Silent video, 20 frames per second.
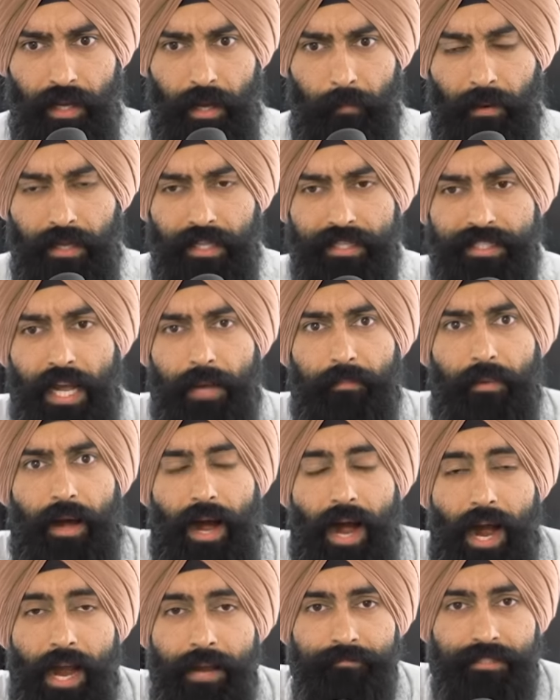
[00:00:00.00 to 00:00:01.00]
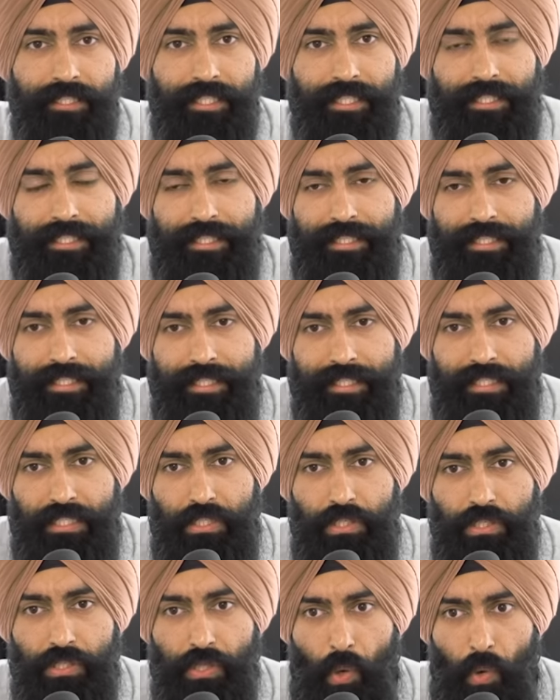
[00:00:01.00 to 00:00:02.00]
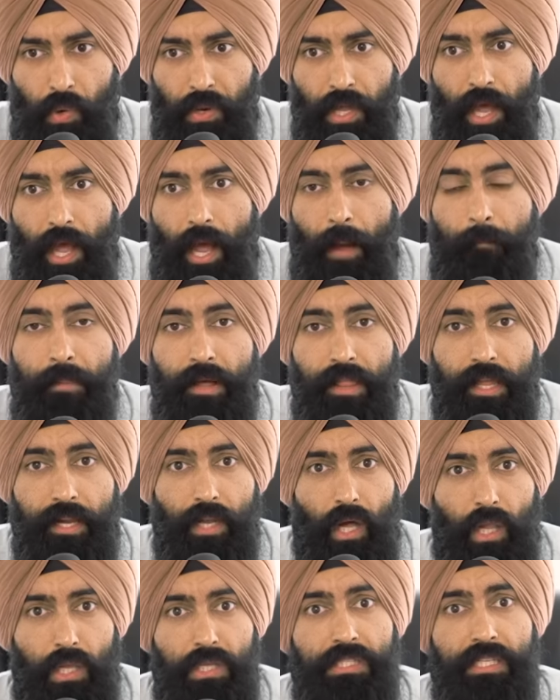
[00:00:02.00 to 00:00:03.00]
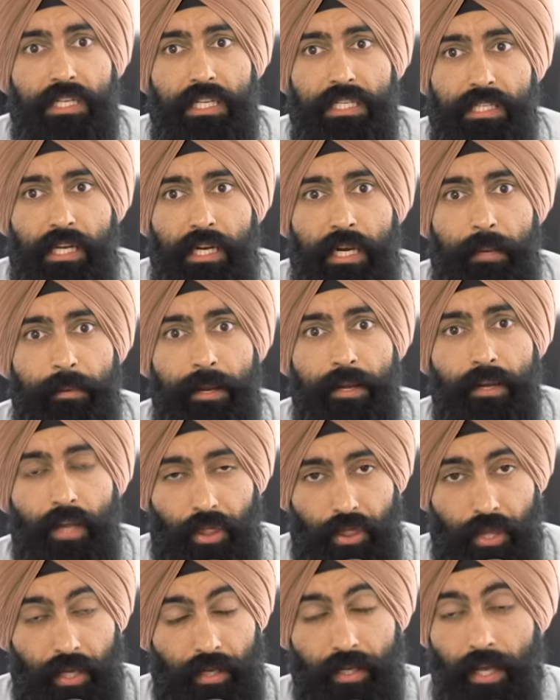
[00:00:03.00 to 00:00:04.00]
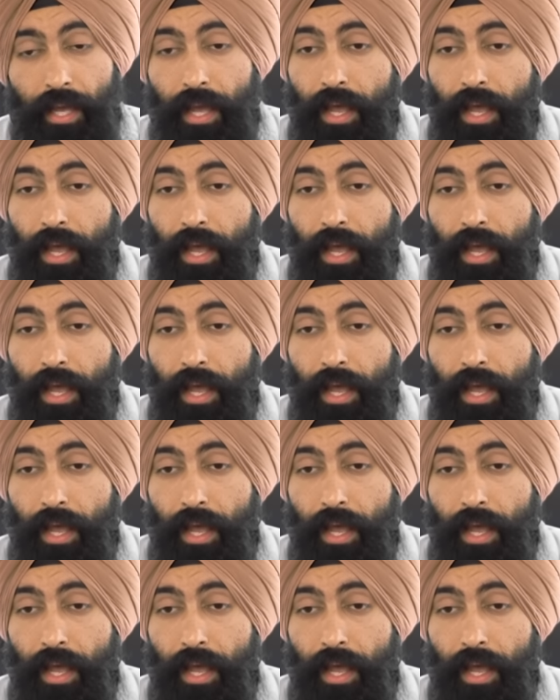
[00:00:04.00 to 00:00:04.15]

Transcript: by the time I'm sixty-six years old, a million dollars is going to be nothing.